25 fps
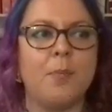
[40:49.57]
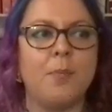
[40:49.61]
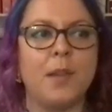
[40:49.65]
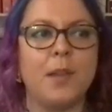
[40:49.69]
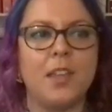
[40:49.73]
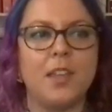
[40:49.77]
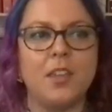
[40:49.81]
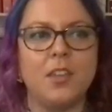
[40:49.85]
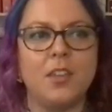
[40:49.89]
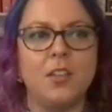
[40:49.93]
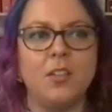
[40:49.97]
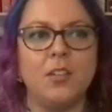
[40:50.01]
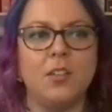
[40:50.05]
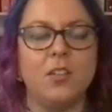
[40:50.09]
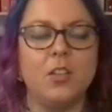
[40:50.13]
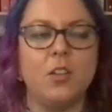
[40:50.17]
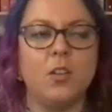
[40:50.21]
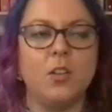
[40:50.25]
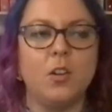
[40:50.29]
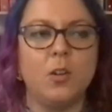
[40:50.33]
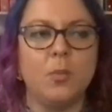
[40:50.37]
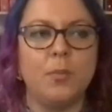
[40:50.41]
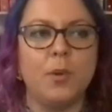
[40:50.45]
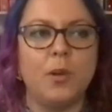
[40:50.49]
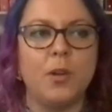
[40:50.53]
But
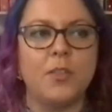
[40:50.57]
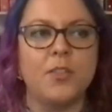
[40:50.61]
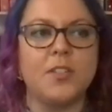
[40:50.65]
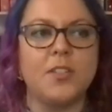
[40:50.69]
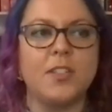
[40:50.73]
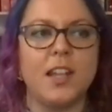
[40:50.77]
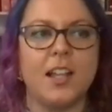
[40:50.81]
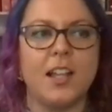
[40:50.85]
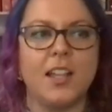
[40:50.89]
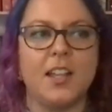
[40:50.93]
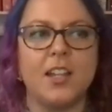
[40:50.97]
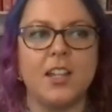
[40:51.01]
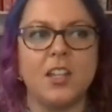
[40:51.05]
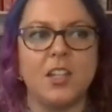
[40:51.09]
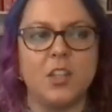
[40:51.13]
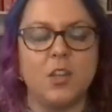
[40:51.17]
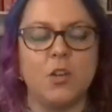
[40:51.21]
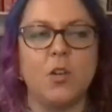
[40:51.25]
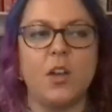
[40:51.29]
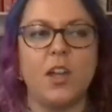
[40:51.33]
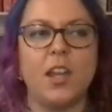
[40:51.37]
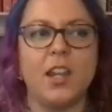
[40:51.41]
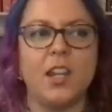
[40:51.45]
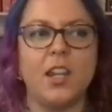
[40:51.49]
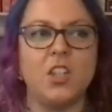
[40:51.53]
your personality,
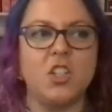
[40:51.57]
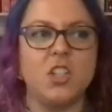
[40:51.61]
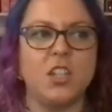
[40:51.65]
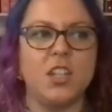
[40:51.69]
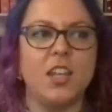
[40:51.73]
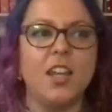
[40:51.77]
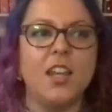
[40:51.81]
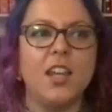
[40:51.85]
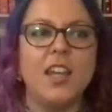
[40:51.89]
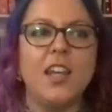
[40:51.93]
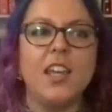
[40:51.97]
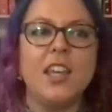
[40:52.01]
your energy,